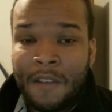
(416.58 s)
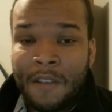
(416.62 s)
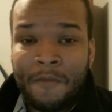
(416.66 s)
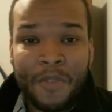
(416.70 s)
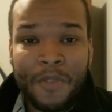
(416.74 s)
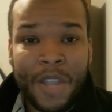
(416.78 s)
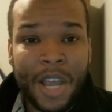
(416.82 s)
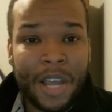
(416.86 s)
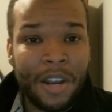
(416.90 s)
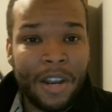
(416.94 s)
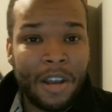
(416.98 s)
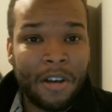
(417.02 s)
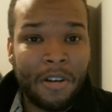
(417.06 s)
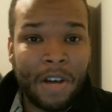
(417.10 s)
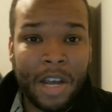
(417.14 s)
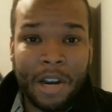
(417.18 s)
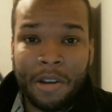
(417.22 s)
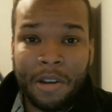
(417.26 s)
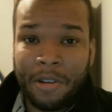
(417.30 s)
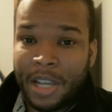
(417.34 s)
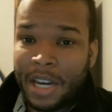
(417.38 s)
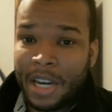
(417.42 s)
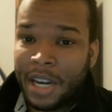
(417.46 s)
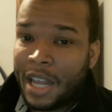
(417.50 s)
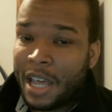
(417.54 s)
I know I don't
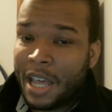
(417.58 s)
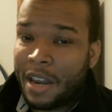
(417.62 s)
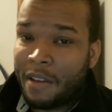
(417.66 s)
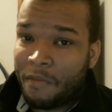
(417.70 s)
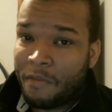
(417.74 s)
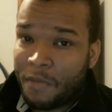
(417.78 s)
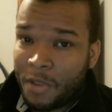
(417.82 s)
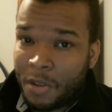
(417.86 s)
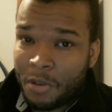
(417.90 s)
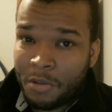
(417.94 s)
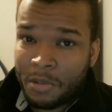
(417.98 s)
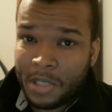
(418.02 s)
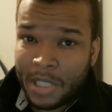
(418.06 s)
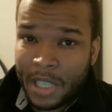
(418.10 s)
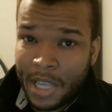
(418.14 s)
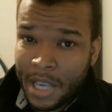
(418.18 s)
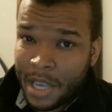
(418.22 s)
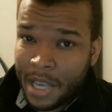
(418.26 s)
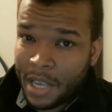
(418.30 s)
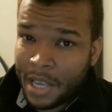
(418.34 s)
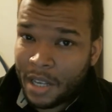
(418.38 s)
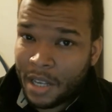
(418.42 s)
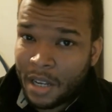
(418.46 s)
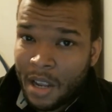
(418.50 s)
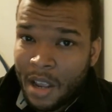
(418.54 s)
get a lot of views
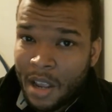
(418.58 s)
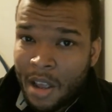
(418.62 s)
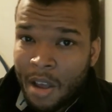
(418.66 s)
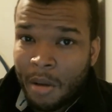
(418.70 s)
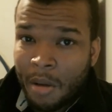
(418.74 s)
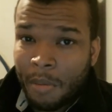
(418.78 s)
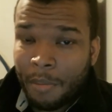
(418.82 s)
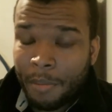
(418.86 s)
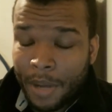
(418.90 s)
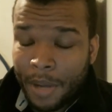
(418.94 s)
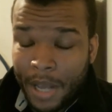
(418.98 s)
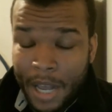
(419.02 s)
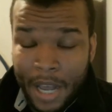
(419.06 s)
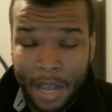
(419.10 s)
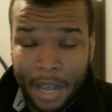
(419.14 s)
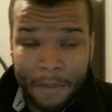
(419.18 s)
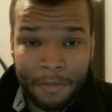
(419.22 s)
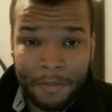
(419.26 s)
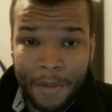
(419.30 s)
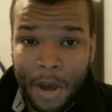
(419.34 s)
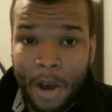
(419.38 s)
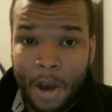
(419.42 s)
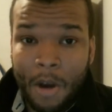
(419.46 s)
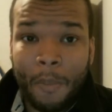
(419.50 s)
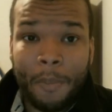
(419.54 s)
yet, but I'm
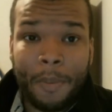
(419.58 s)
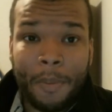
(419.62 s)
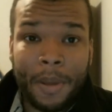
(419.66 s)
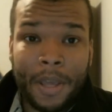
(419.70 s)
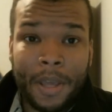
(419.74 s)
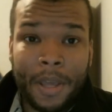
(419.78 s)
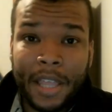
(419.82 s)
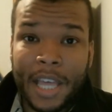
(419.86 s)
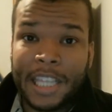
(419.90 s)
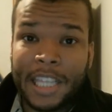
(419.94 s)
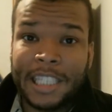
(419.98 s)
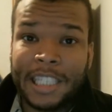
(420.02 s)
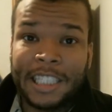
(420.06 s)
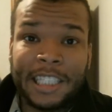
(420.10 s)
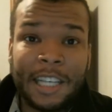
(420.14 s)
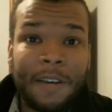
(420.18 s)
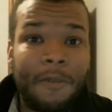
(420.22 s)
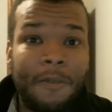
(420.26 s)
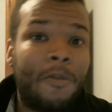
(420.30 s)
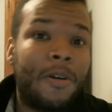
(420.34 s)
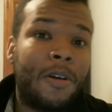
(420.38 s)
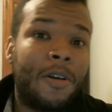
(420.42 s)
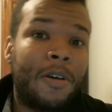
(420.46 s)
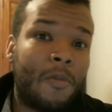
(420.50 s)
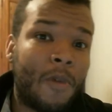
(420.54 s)
hoping that
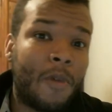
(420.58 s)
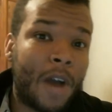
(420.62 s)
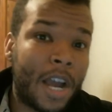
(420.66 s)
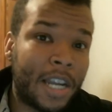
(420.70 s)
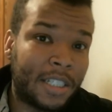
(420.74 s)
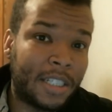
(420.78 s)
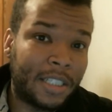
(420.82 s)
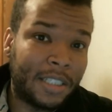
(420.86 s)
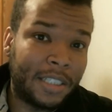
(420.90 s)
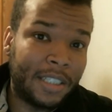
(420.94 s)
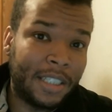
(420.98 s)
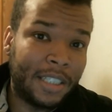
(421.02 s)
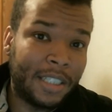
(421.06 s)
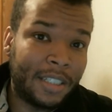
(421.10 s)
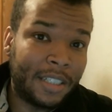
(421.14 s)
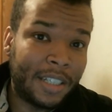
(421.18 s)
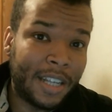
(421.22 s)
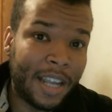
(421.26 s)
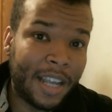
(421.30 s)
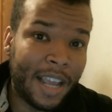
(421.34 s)
someone watches it